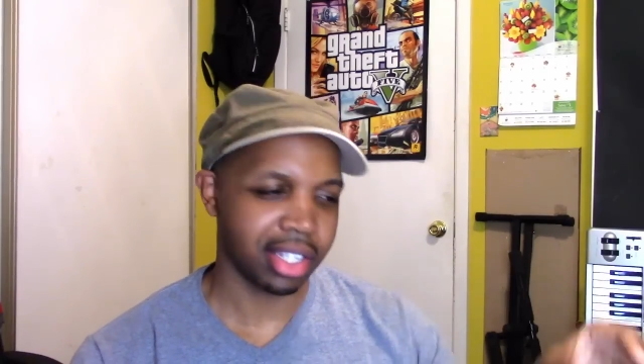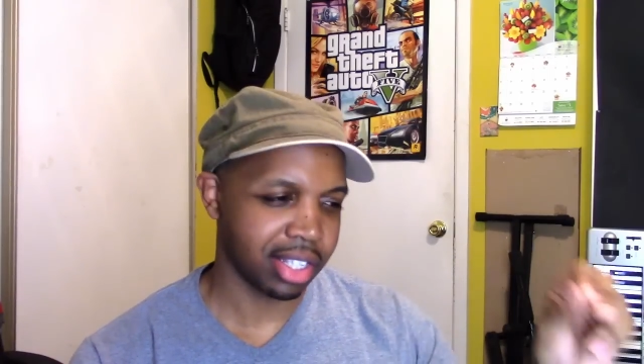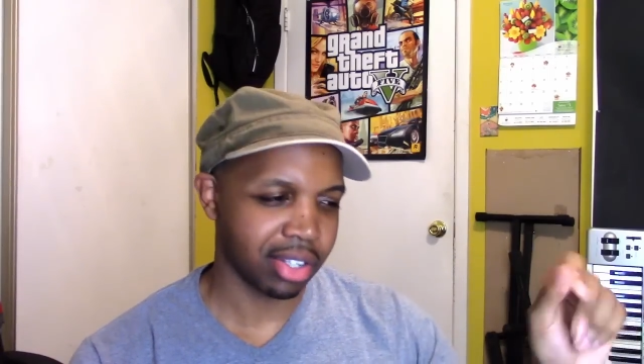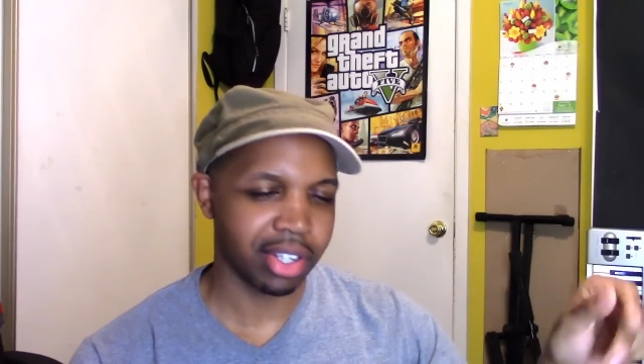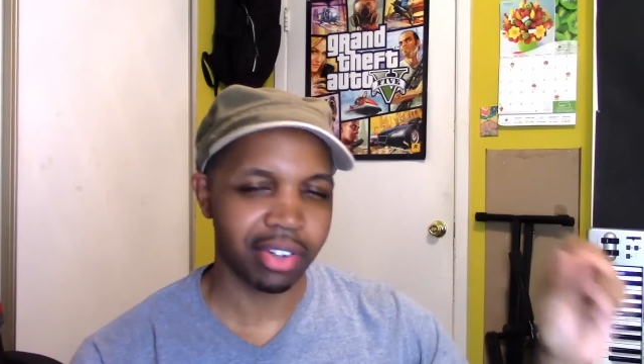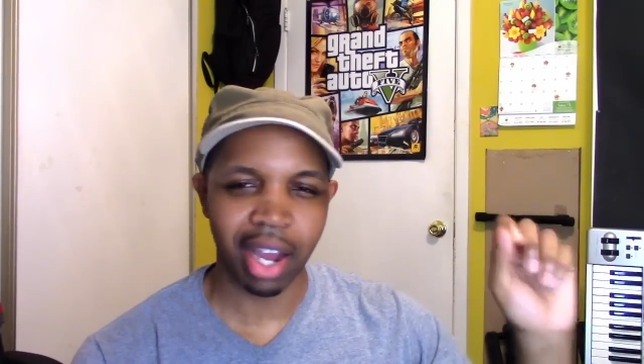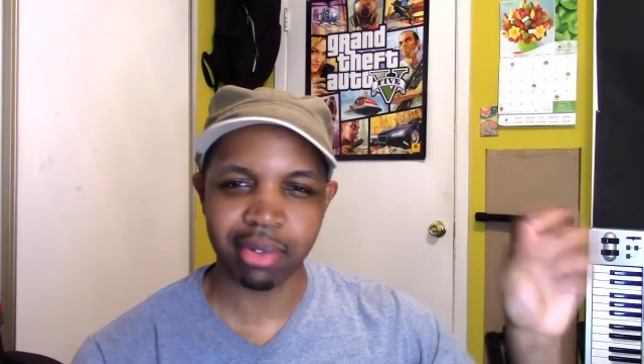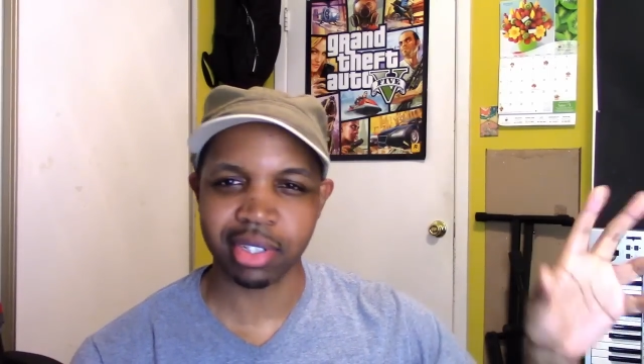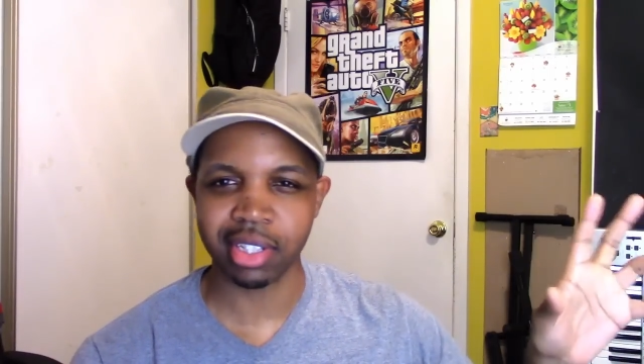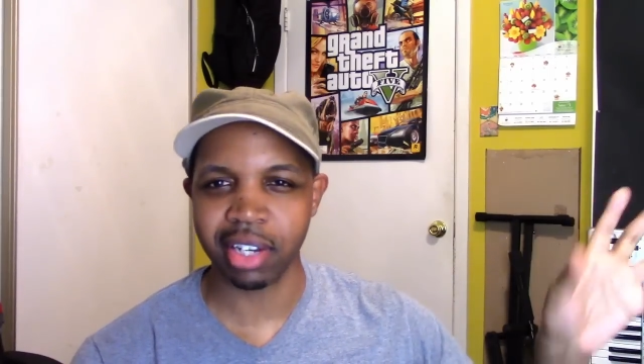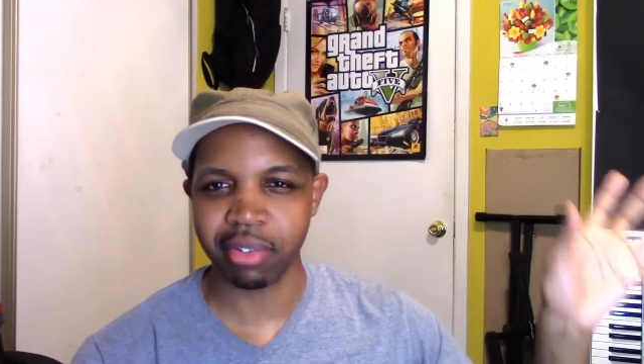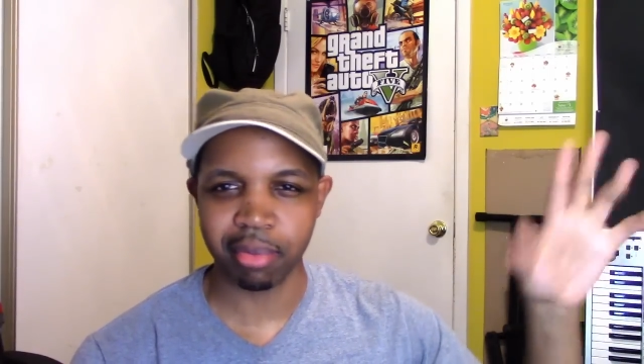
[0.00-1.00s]
you know, he grabs
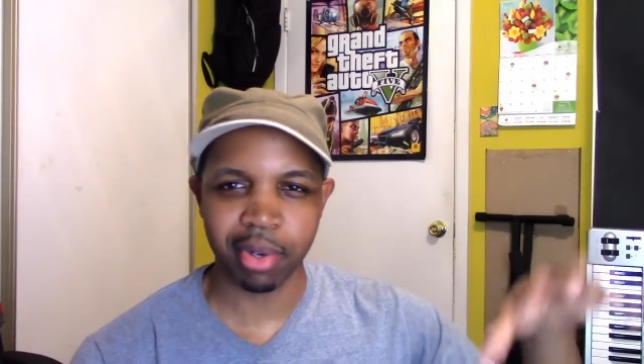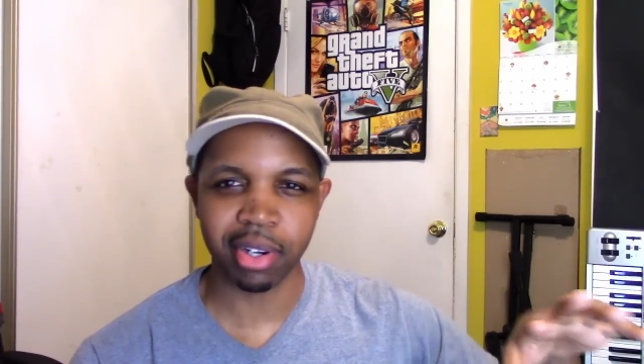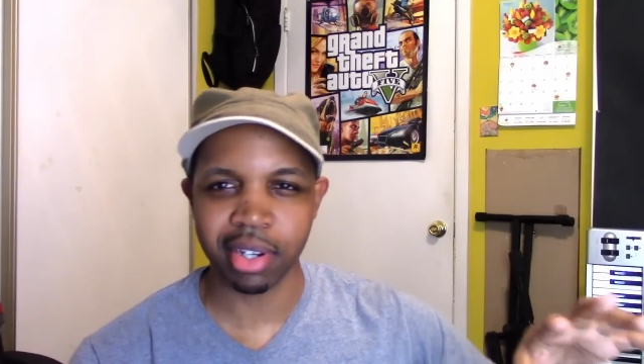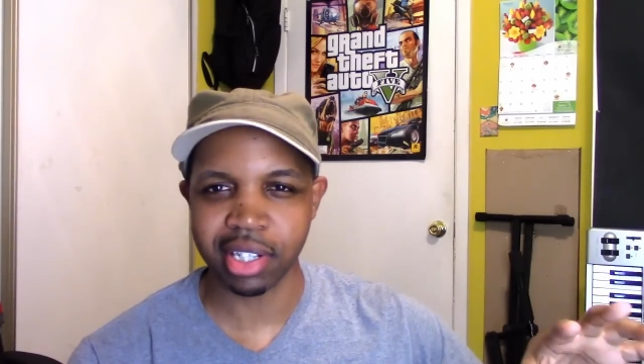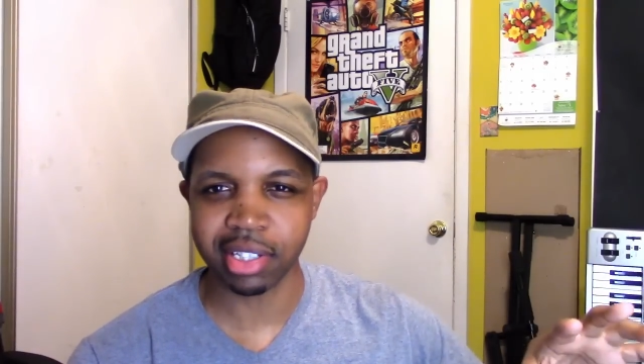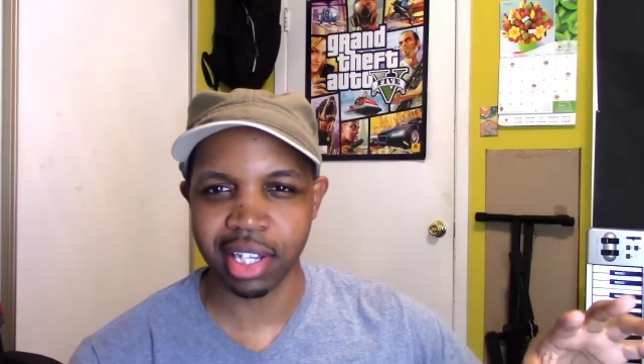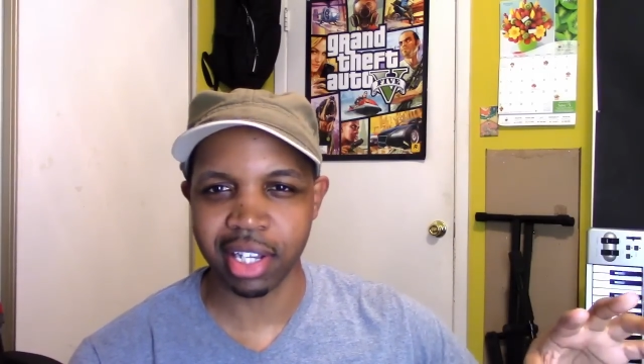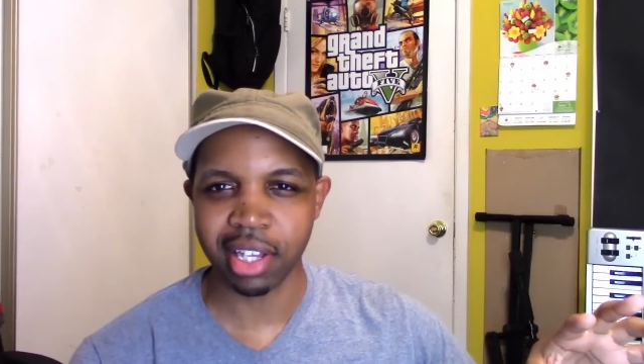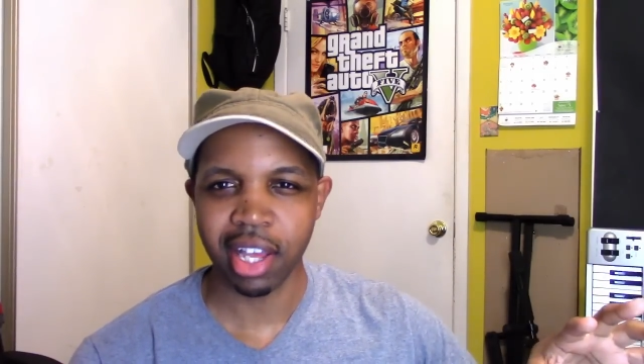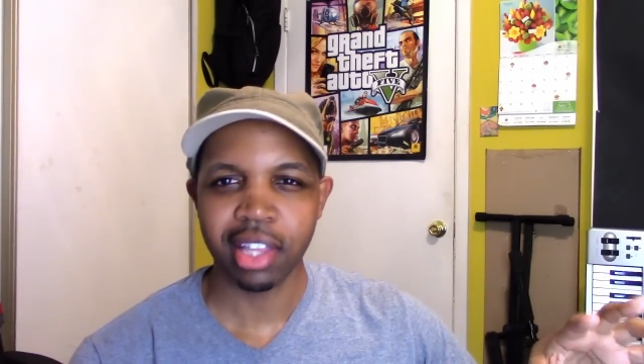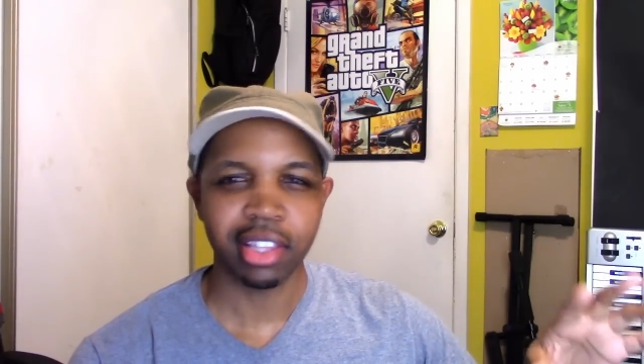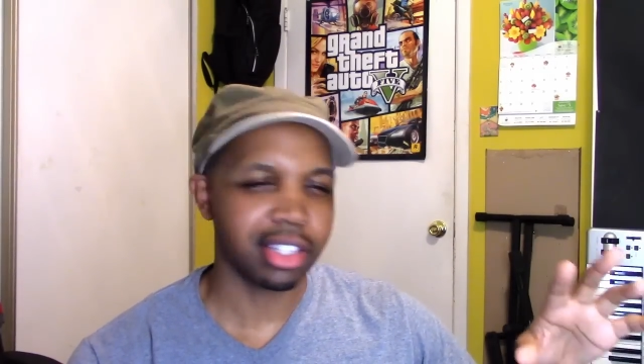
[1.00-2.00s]
the gun from her, and he's like,
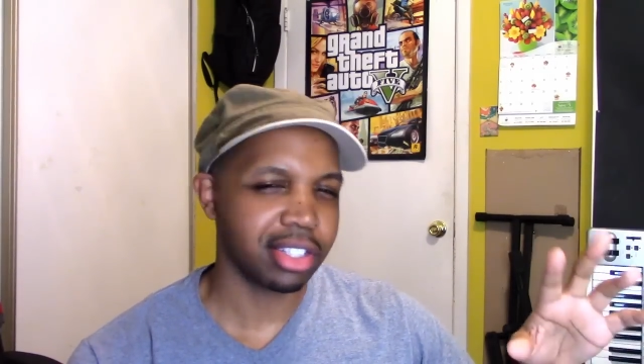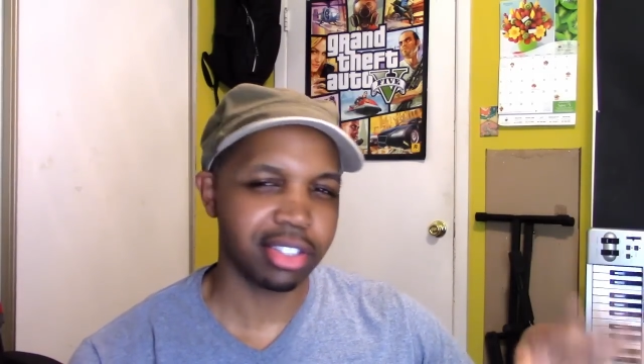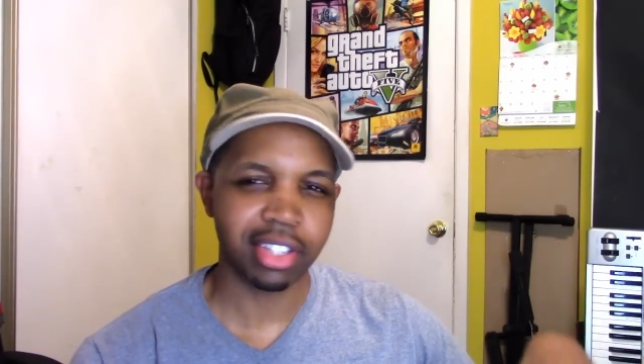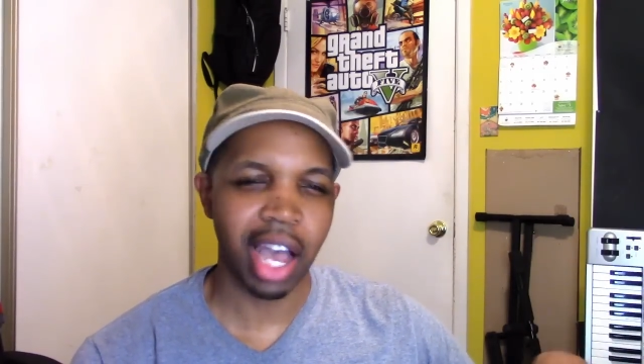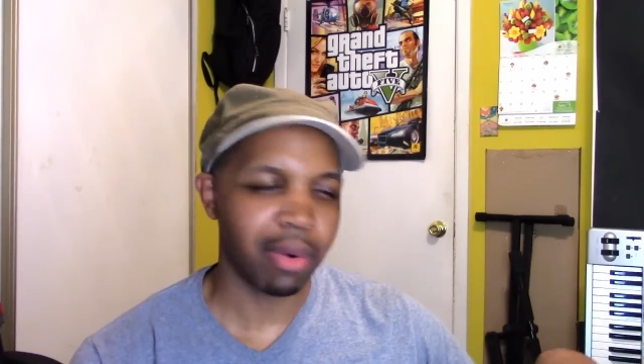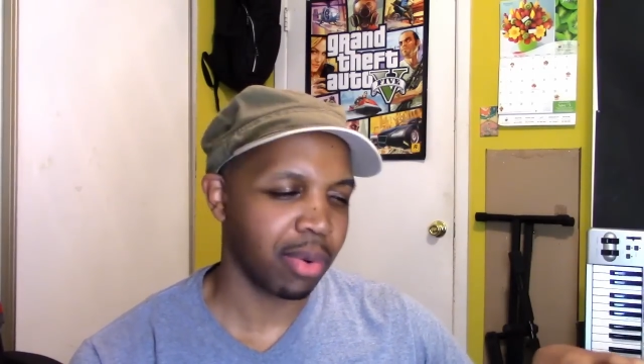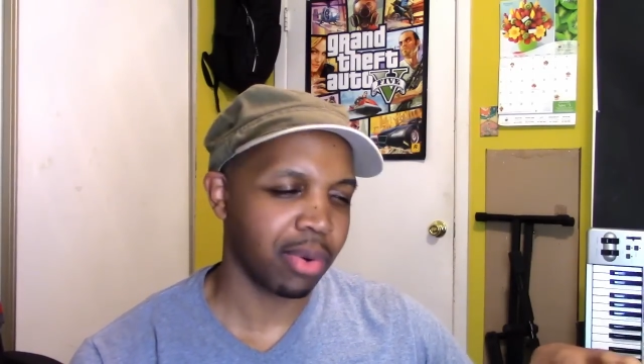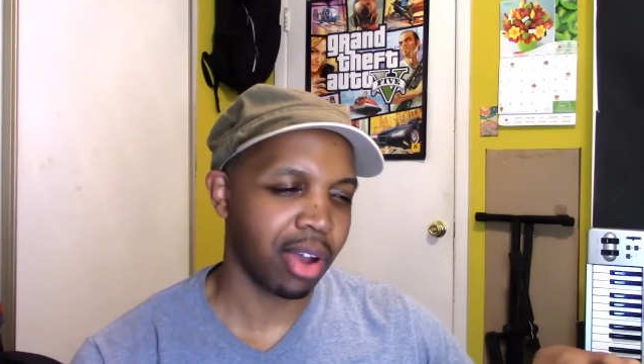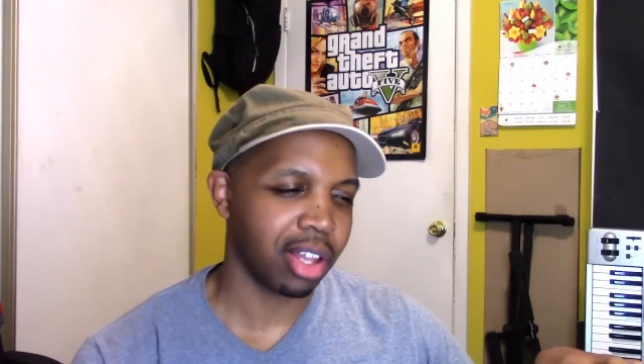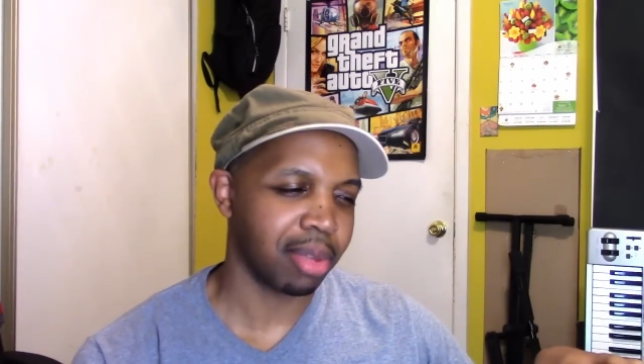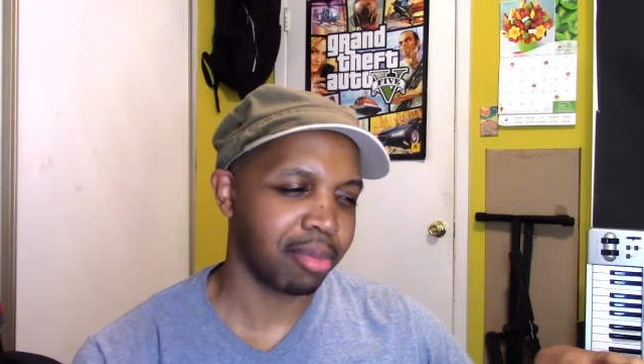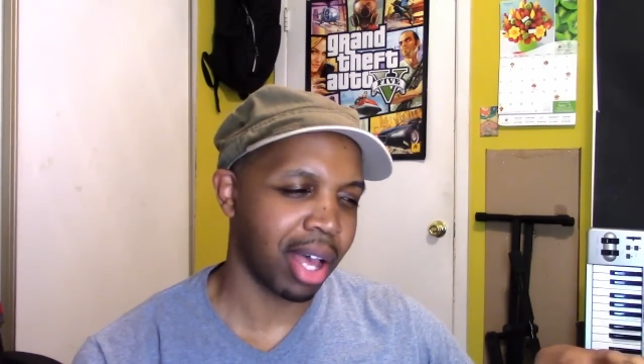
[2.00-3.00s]
"This is not what we're
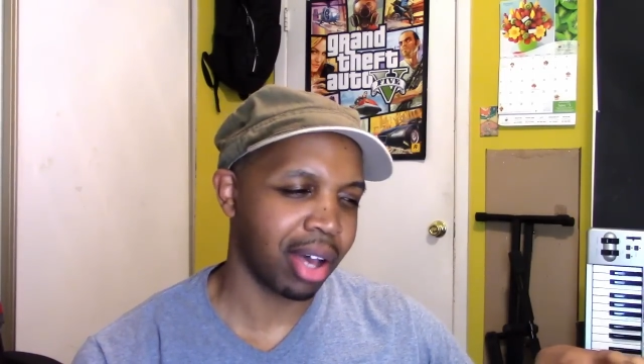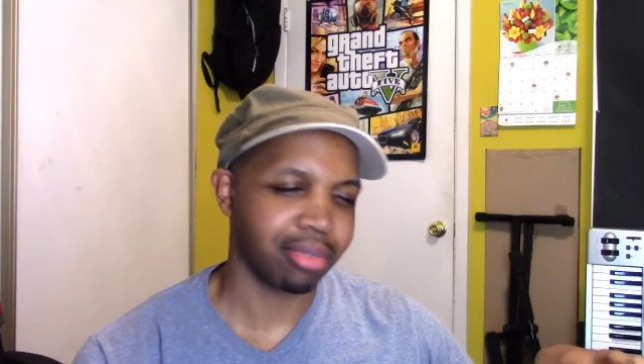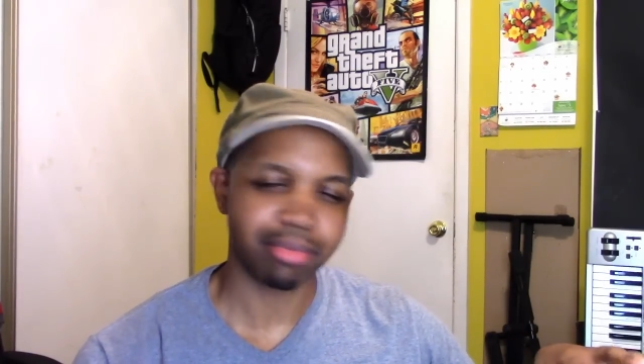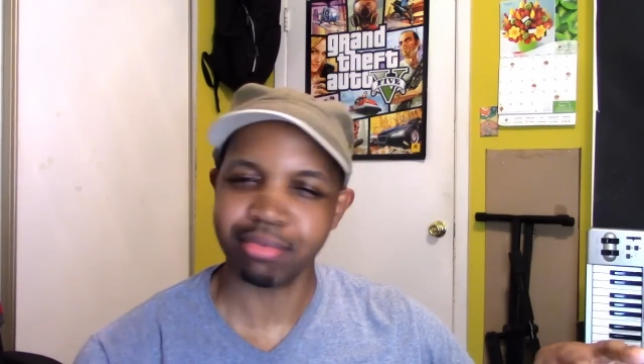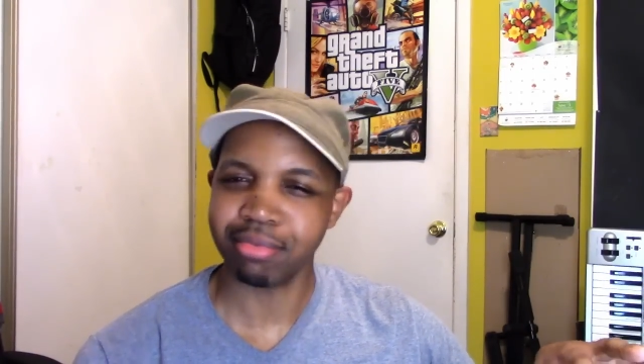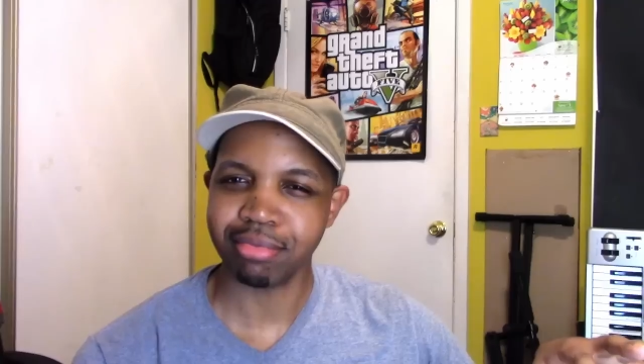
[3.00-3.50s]
all about."